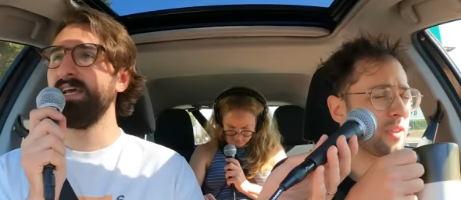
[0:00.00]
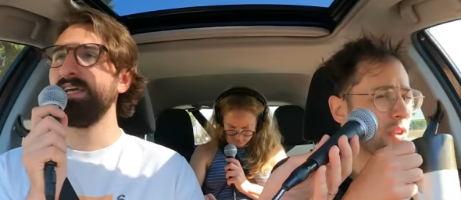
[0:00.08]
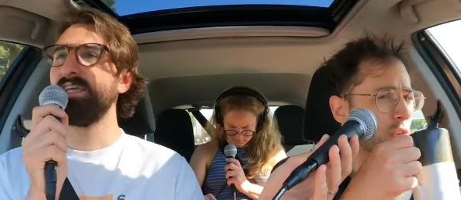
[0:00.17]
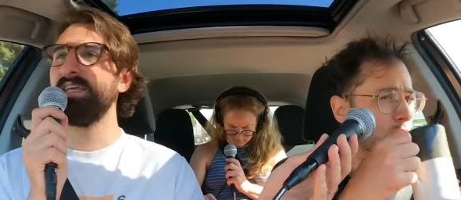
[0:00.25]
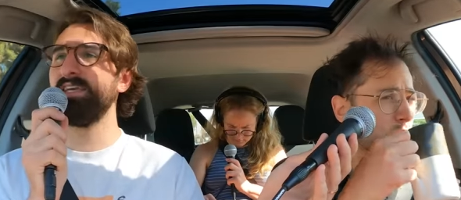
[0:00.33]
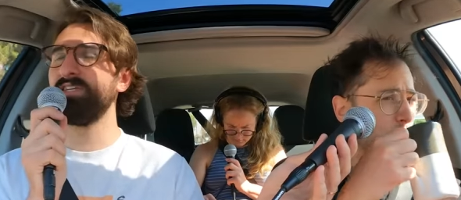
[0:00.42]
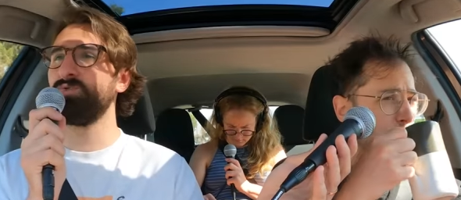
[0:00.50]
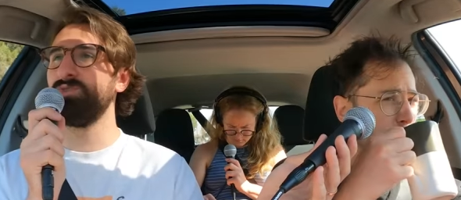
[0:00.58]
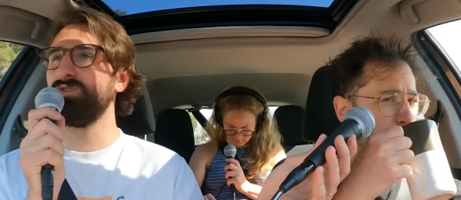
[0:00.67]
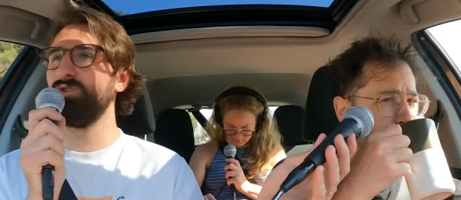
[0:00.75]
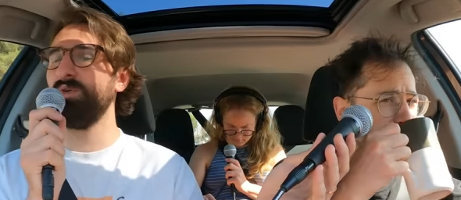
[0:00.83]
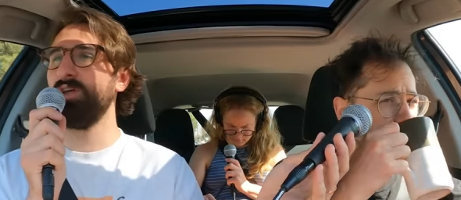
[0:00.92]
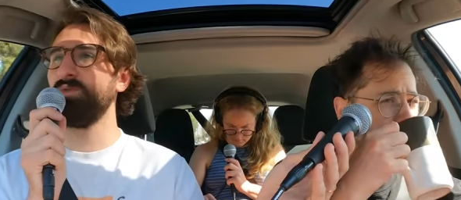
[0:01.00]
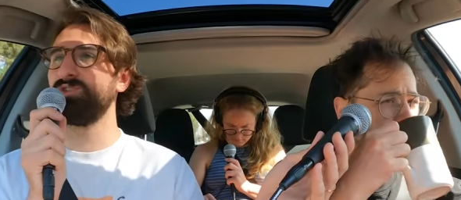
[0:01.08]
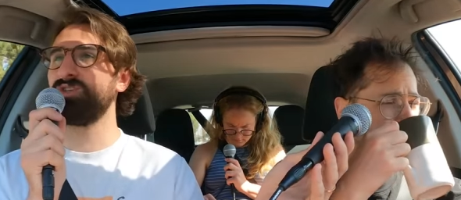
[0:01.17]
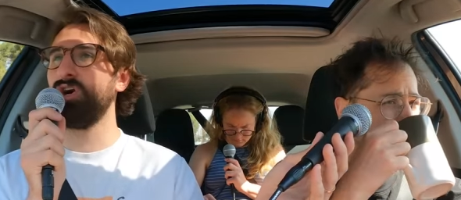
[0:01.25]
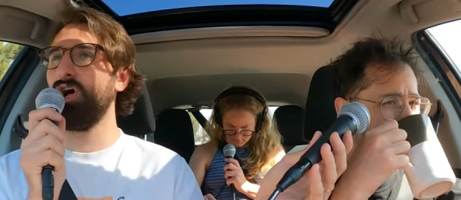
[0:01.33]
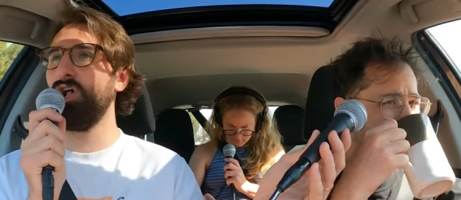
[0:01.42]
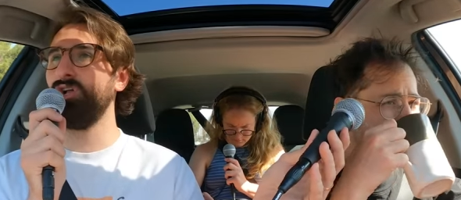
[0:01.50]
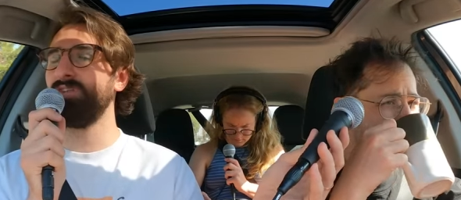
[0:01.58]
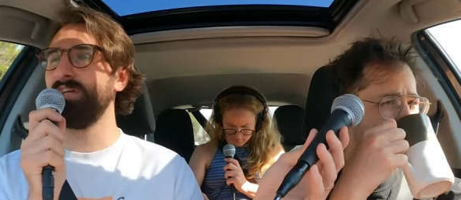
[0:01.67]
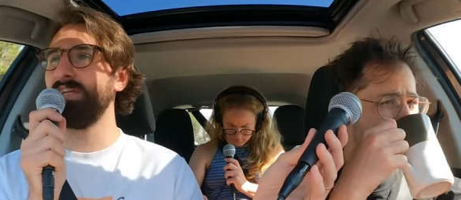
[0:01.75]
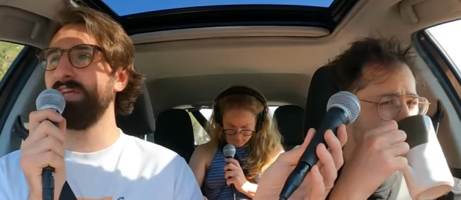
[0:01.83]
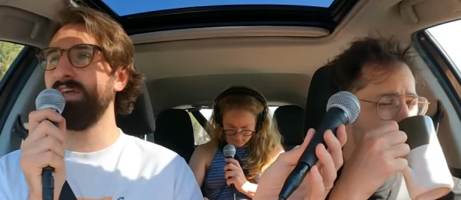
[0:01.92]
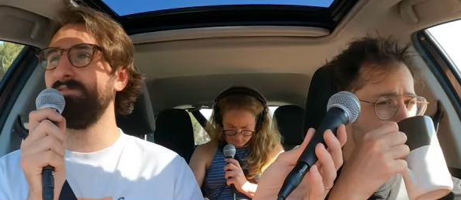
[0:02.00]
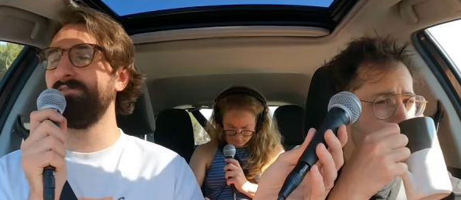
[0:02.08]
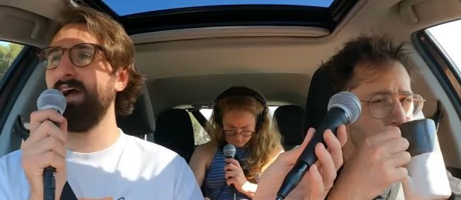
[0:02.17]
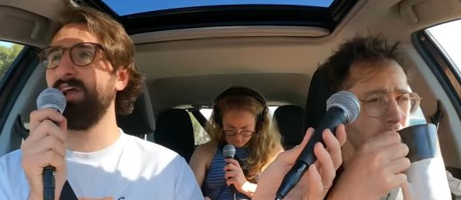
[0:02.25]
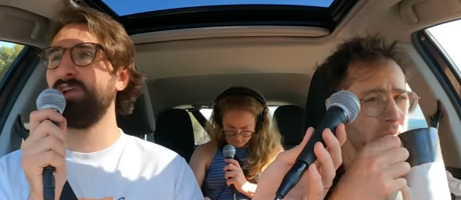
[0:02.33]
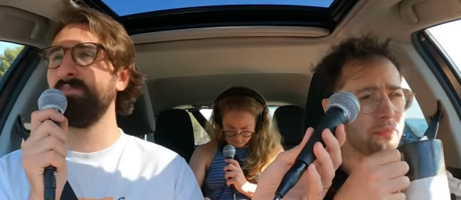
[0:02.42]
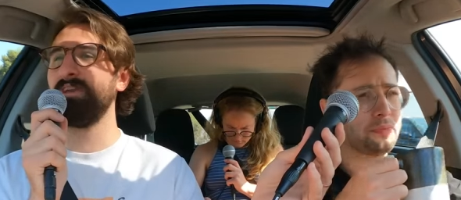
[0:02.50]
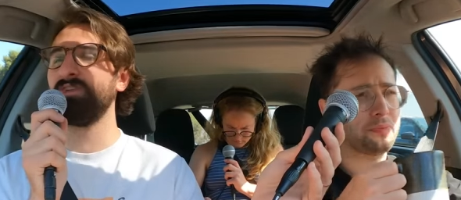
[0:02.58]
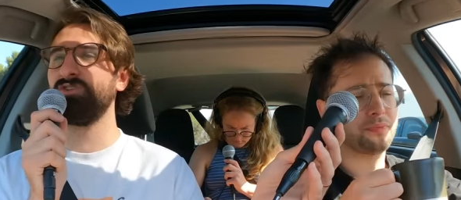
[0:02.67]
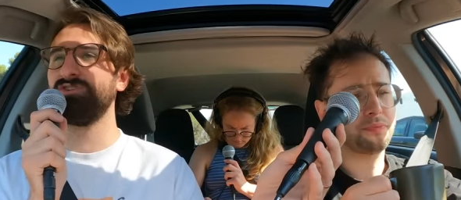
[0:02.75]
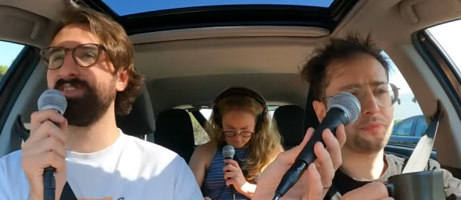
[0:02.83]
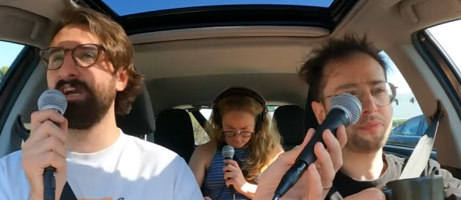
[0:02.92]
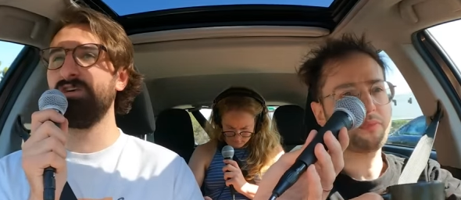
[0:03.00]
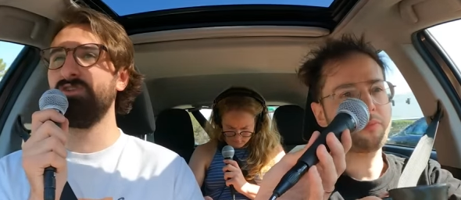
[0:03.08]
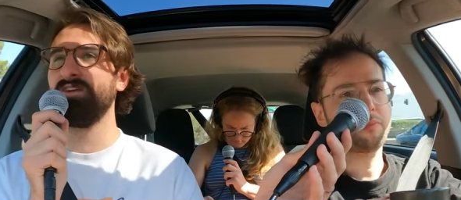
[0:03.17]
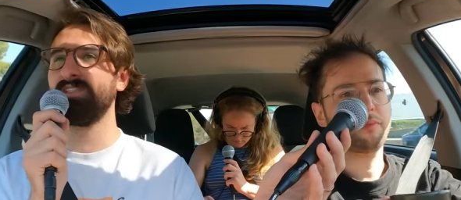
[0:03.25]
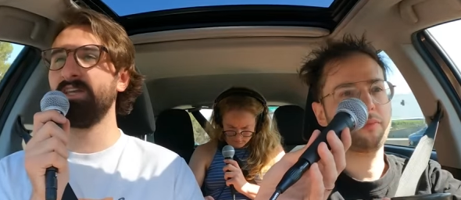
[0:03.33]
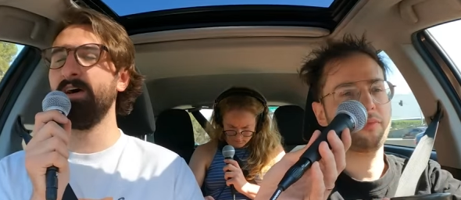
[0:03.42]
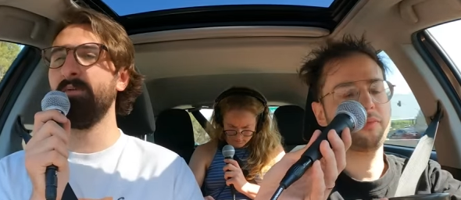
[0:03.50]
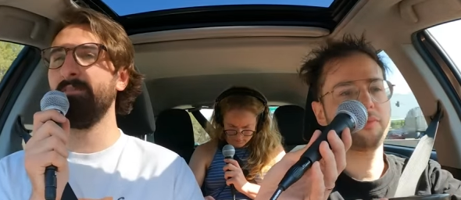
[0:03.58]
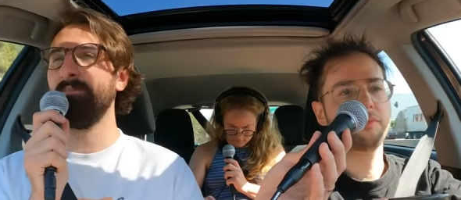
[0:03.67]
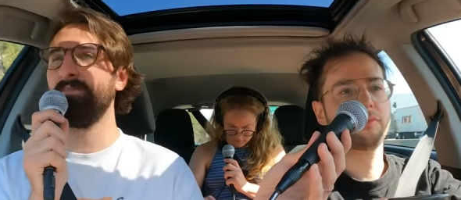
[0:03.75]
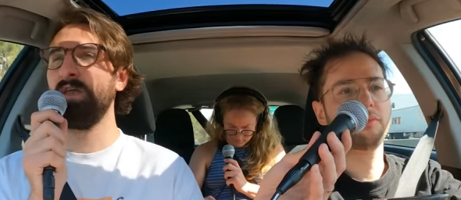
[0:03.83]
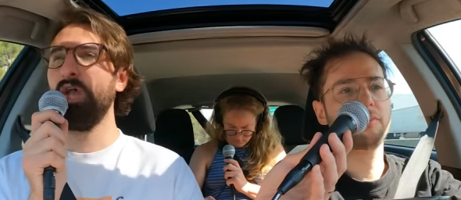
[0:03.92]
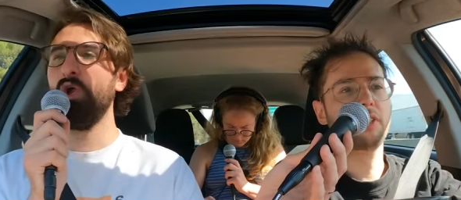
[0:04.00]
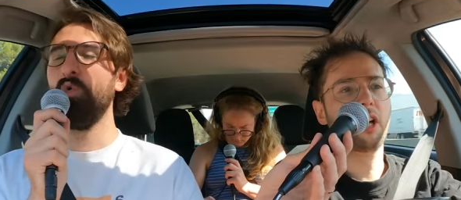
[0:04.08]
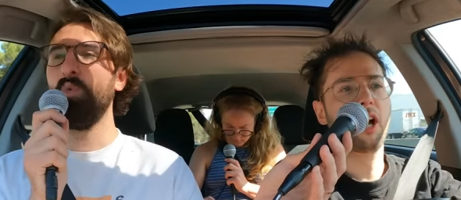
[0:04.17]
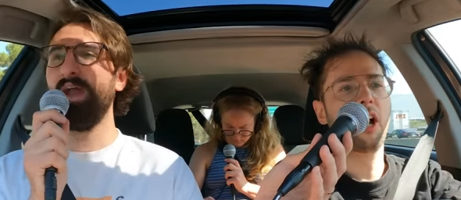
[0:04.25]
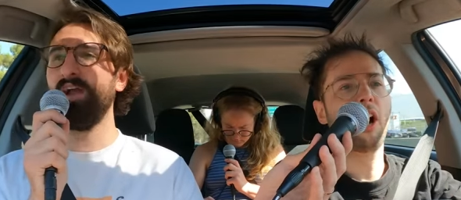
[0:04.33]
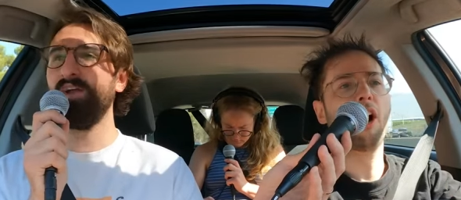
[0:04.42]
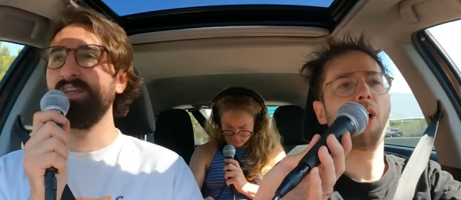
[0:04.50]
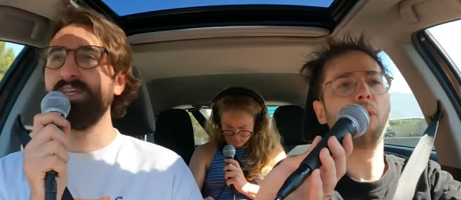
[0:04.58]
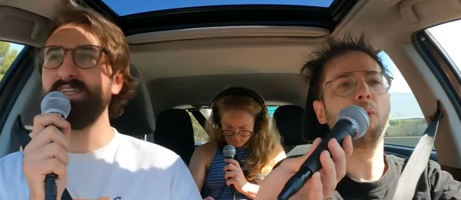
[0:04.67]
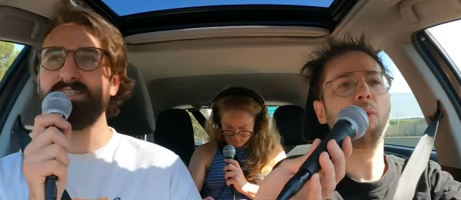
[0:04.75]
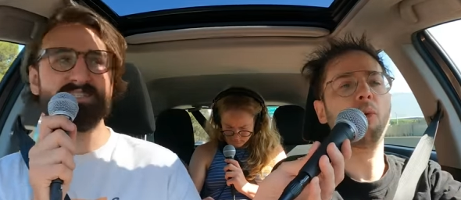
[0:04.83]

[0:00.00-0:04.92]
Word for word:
Speaker 1: he is doing what's called environmental terrorism, oh. where oh. he's